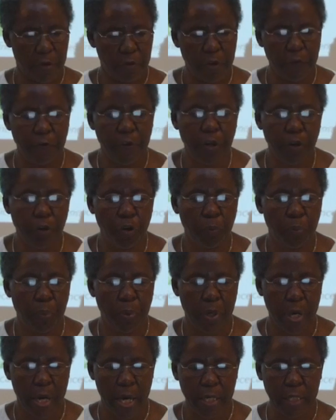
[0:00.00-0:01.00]
and
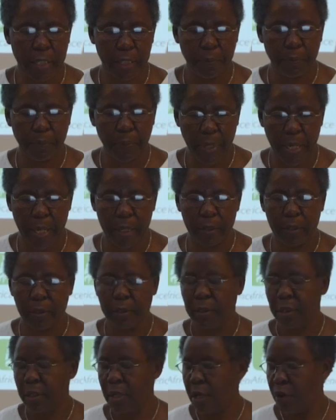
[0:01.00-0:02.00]
develop action
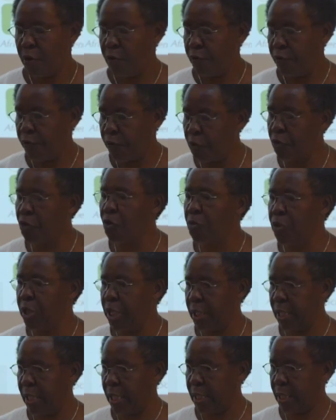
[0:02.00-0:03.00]
plan for
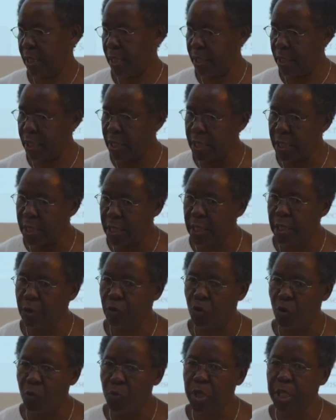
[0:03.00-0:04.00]
communities that is
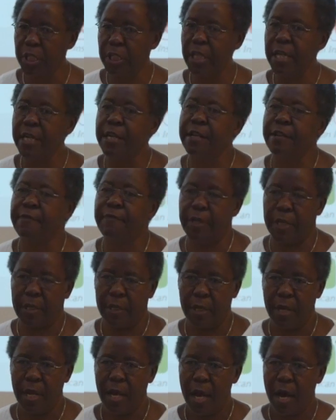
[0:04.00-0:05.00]
really community
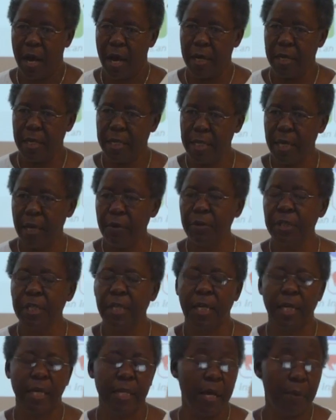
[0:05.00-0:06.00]
driven. And here
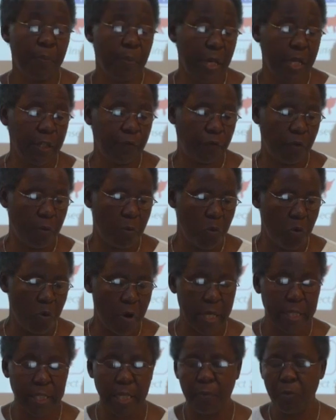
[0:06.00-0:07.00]
was another platform
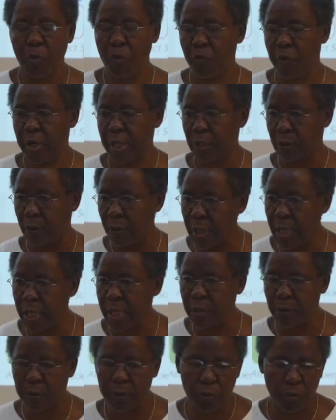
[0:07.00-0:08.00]
where some of our
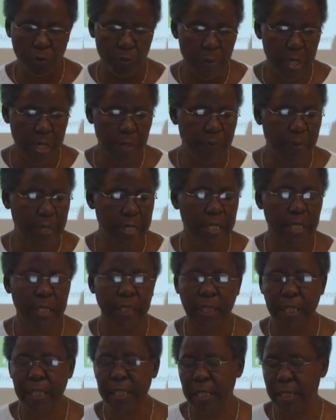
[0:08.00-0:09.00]
scholars also made
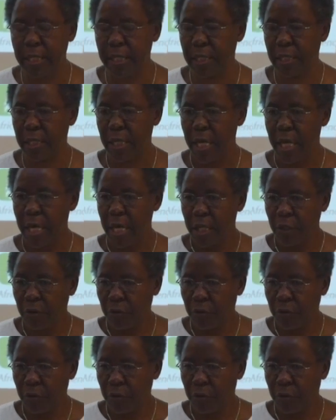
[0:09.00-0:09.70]
presentations